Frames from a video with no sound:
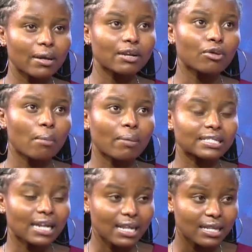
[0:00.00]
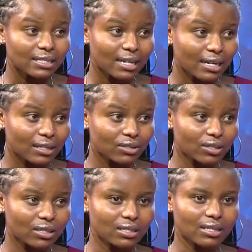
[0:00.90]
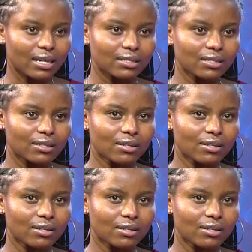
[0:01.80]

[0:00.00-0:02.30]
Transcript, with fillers: But now unapata another challenge is that,